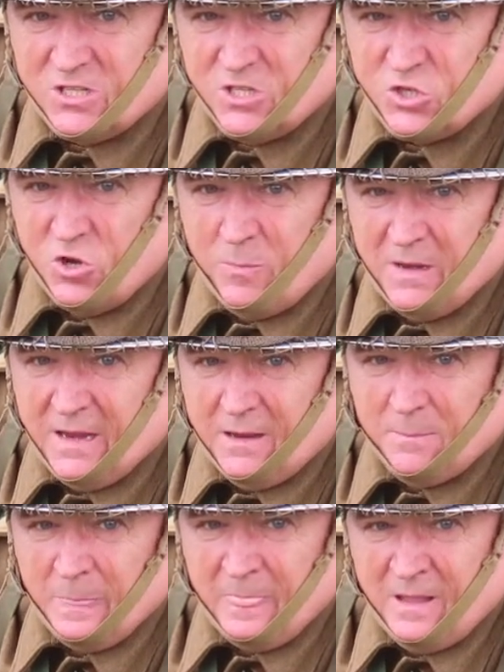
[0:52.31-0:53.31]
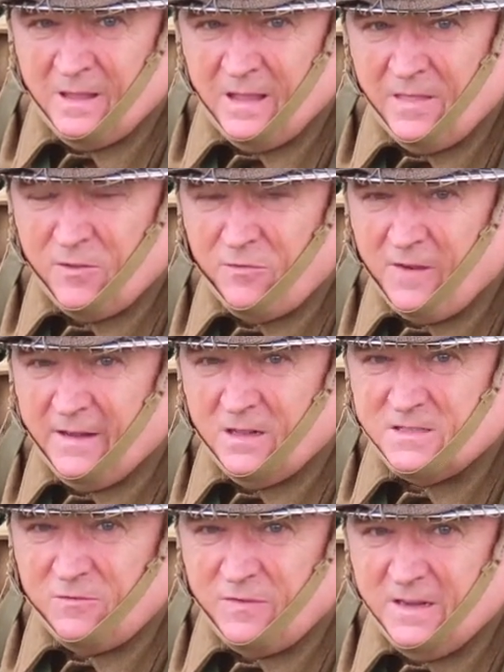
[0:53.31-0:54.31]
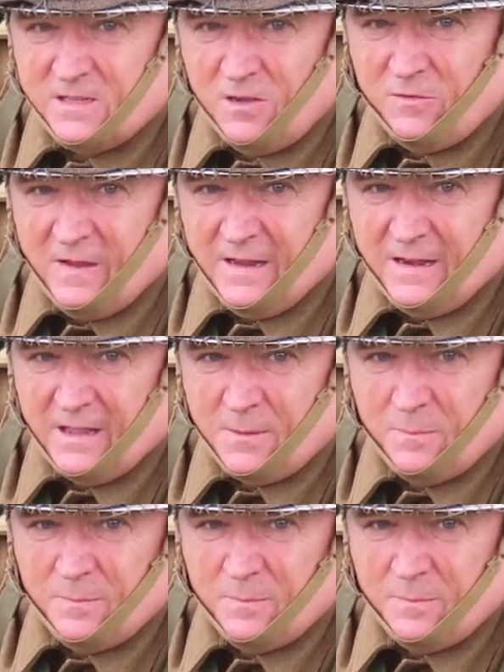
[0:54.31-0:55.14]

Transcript: to Germany and the final defeat of Hitler.